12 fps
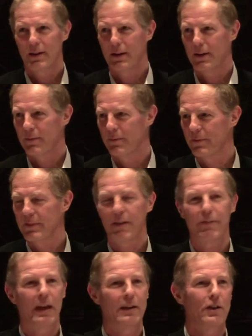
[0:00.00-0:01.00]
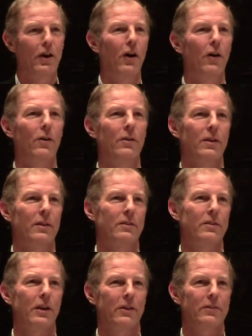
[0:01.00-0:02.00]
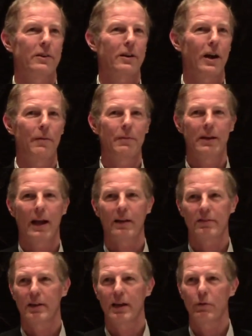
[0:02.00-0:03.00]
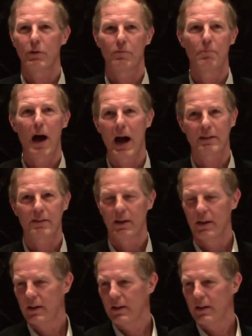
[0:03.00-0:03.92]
um, Stéphane Dion suggested a carbon tax, and he was mocked